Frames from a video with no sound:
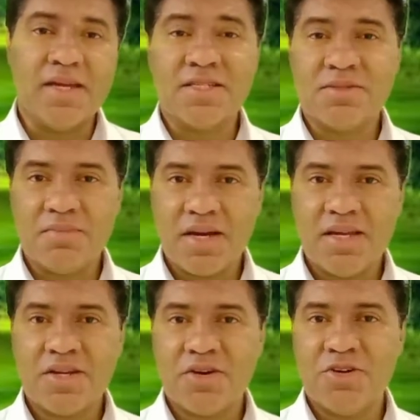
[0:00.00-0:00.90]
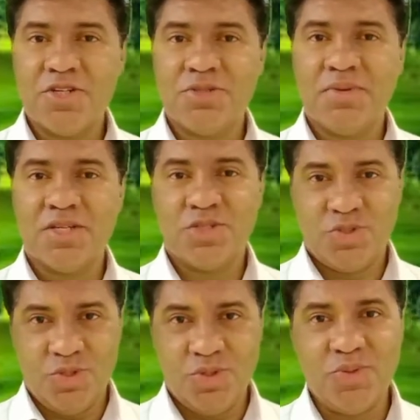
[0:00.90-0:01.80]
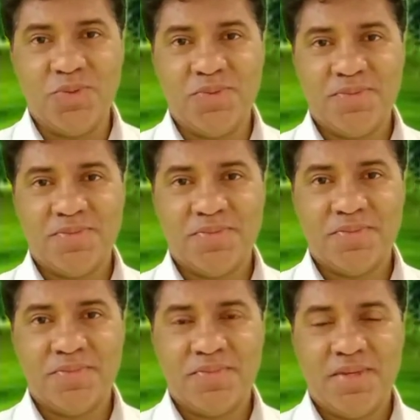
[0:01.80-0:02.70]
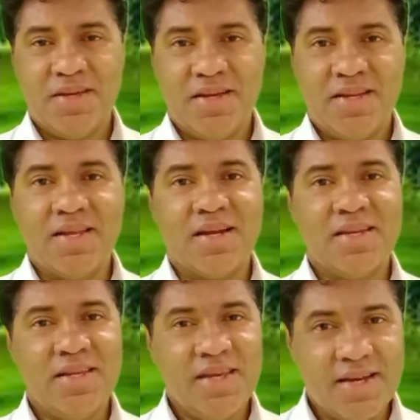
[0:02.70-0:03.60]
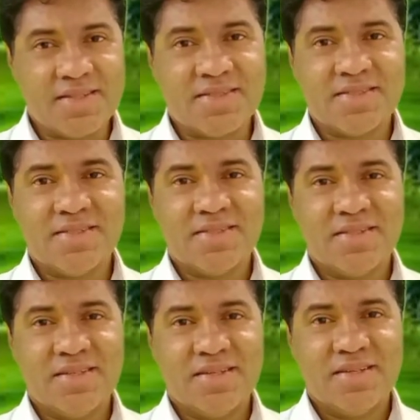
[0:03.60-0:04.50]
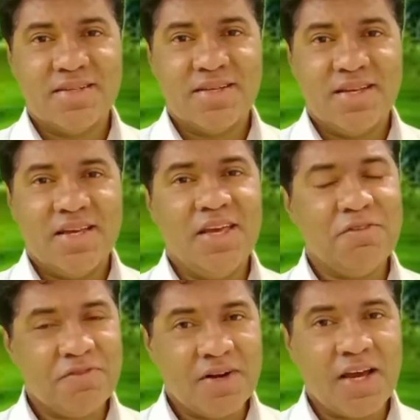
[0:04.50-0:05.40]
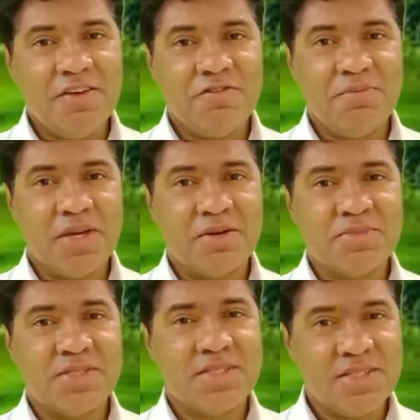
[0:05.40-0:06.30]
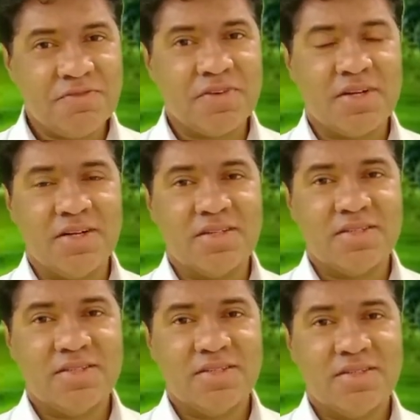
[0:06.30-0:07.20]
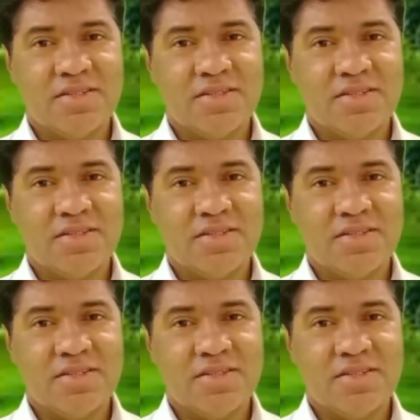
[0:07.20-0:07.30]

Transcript: It is my encouragement to you that yes, if life becomes difficult,